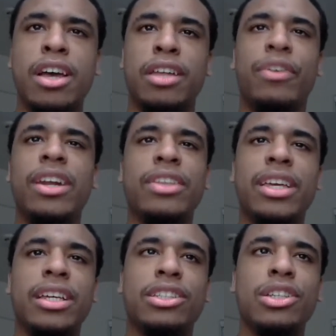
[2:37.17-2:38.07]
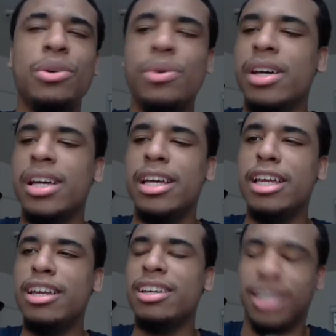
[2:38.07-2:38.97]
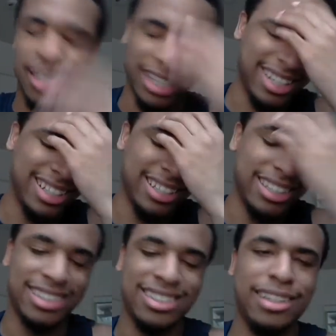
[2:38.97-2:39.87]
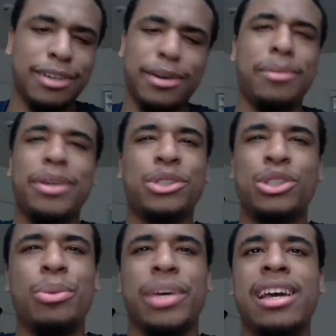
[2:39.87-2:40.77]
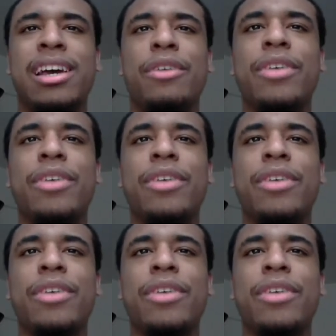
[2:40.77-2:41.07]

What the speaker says: And the funny thing is too, it was stupid.